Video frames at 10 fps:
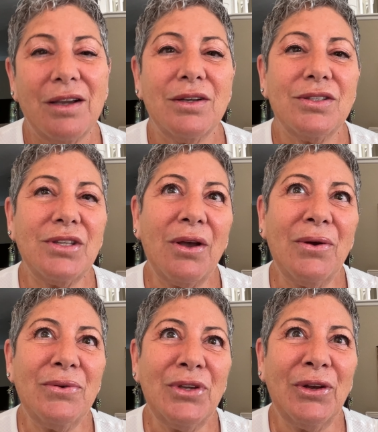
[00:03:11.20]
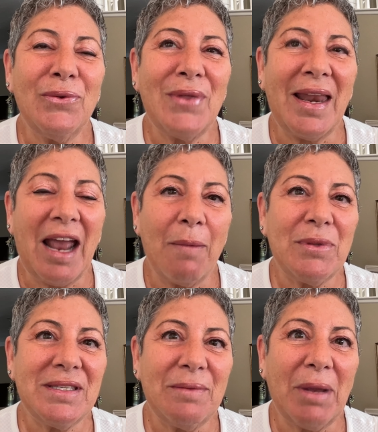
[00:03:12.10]
So, you know, that
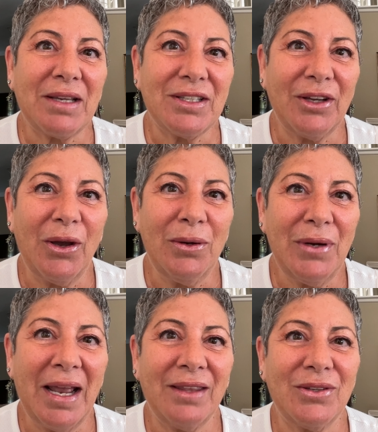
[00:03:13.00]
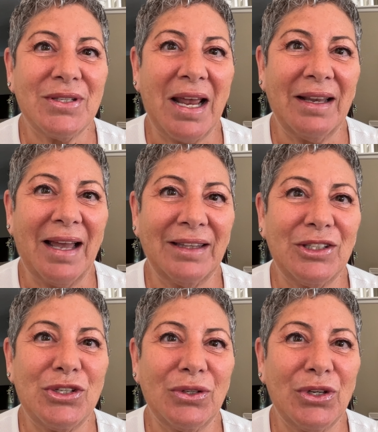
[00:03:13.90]
happens in Mexico and there's not a lot
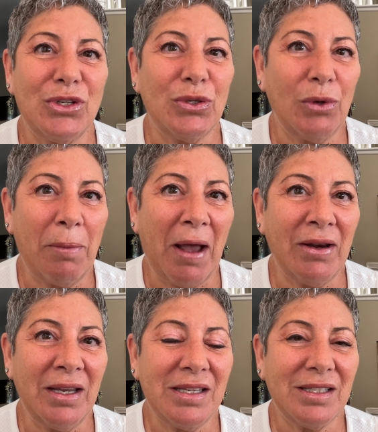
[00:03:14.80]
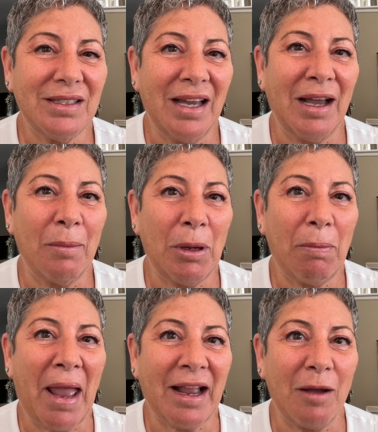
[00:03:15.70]
that you can do about it, um, but
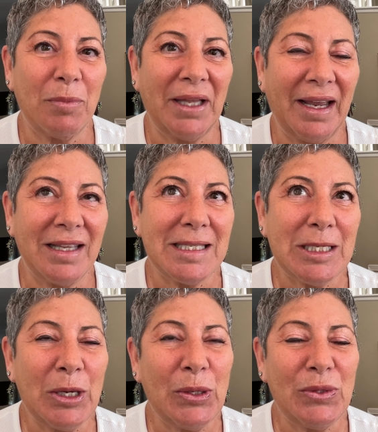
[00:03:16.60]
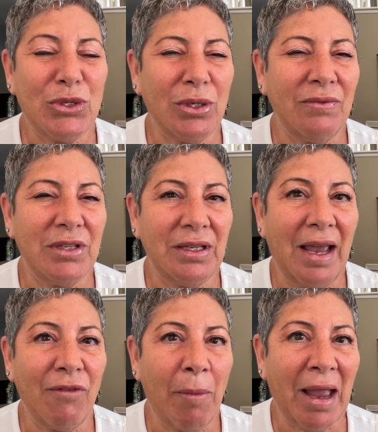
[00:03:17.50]
backup plan. So we sort of didn't
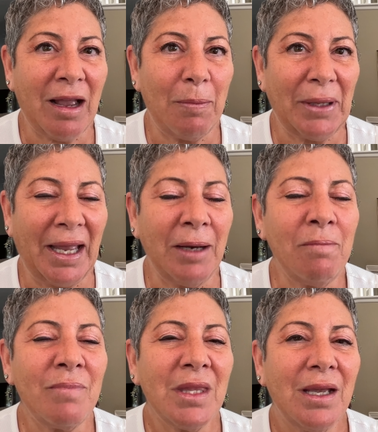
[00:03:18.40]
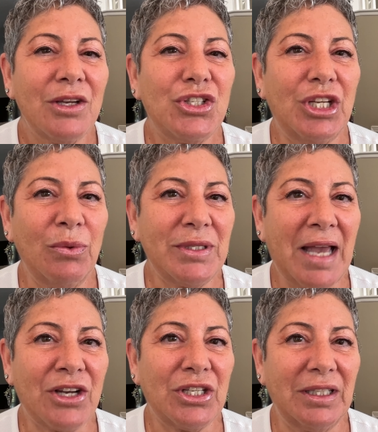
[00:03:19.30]
have a backup plan. She was
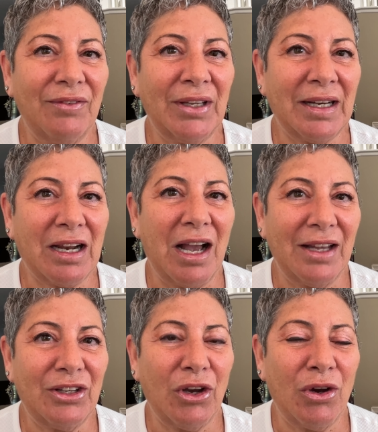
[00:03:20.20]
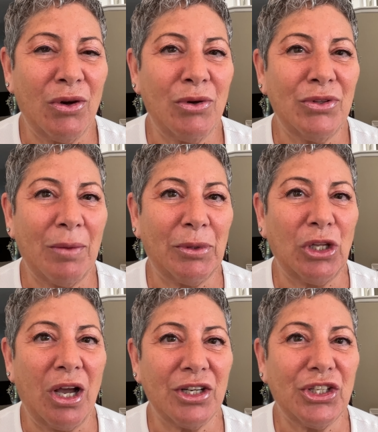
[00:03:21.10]
actually living in a condo that
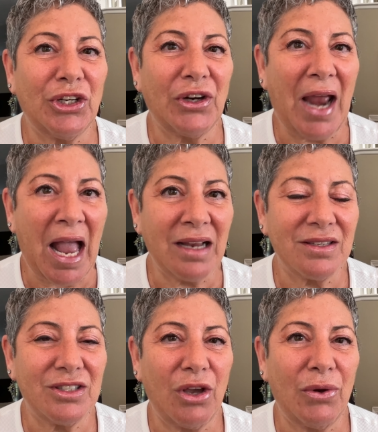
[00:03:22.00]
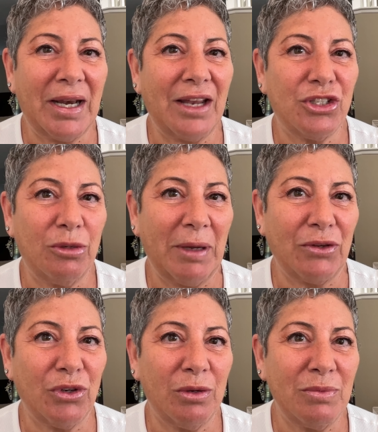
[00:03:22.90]
belonged to her ex, so it had two
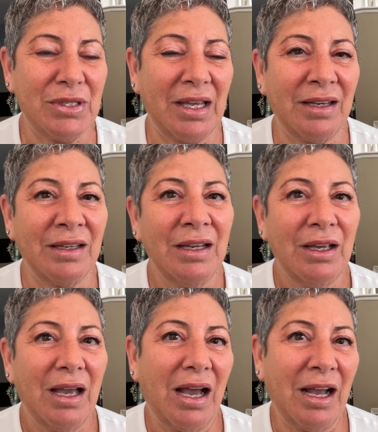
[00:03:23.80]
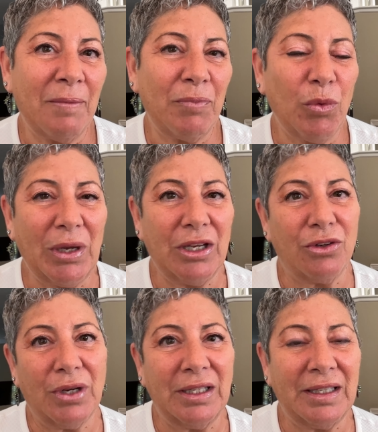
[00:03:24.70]
bedrooms, and um, we
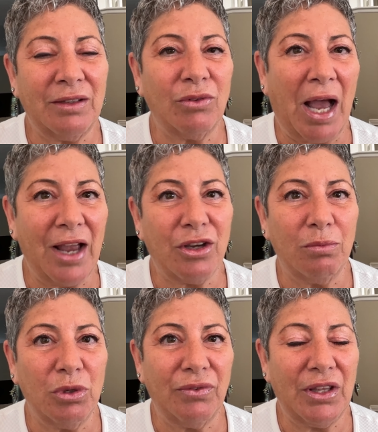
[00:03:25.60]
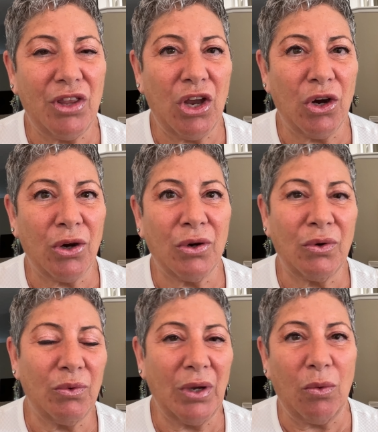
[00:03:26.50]
agreed that I could move in
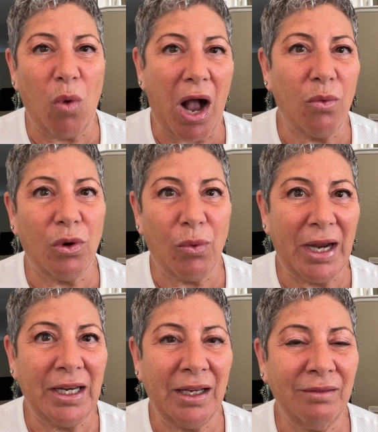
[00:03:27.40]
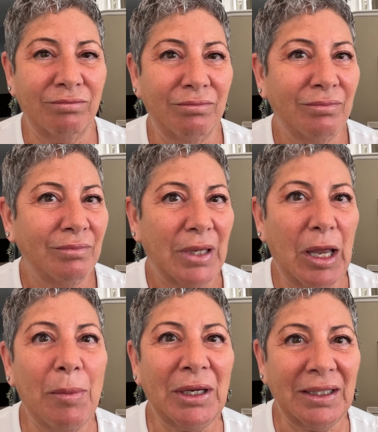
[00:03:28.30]
there while we're waiting
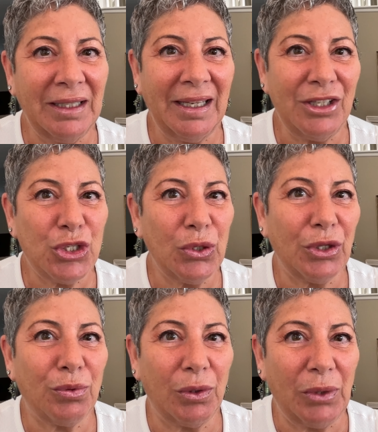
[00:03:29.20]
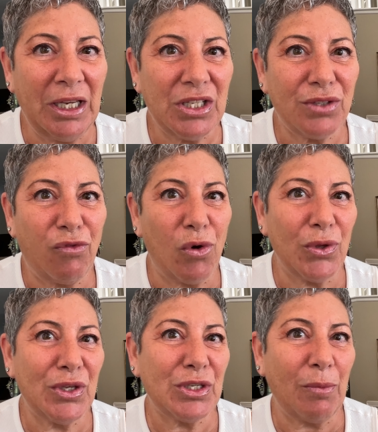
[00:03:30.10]
imminently two to three weeks for
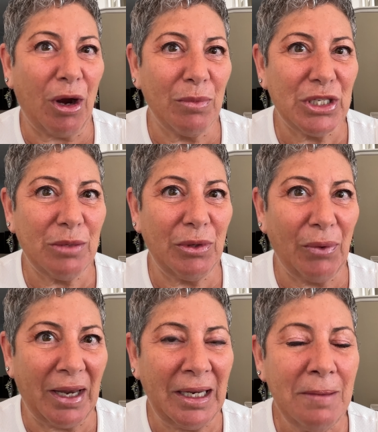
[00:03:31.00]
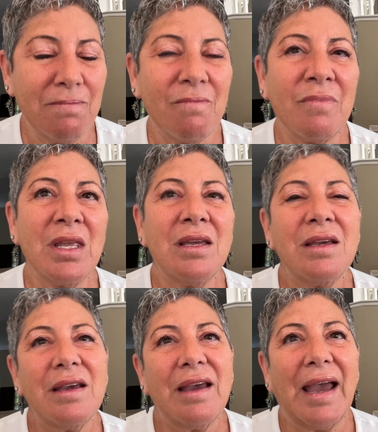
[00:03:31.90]
this apartment to be ready.
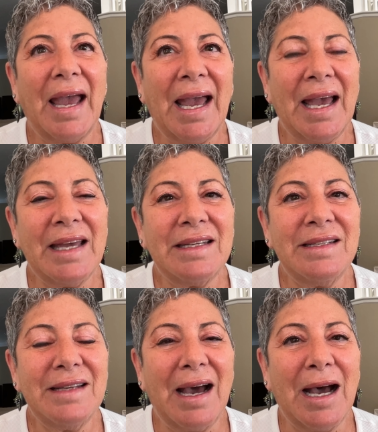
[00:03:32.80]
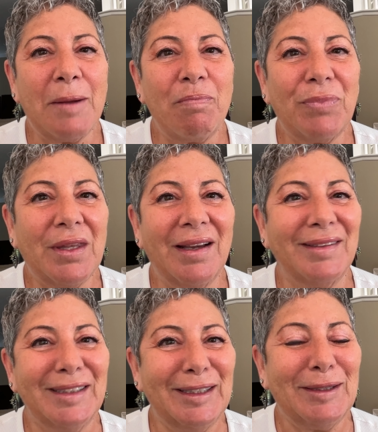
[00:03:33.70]
And um,
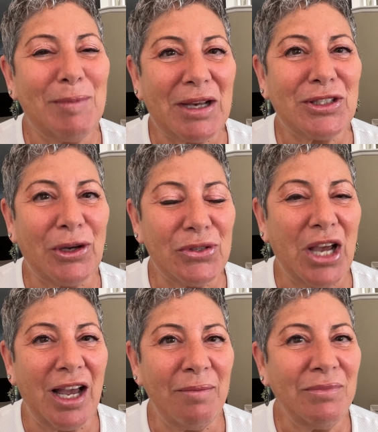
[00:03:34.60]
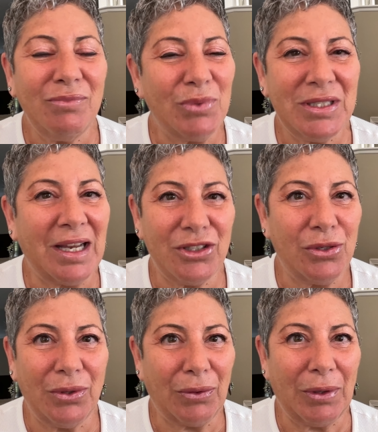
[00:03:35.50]
Mexico time was not
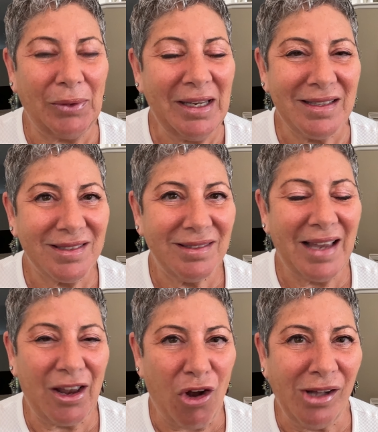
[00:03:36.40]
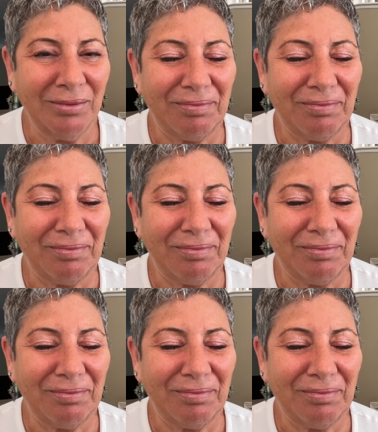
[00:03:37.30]
two or three weeks at all.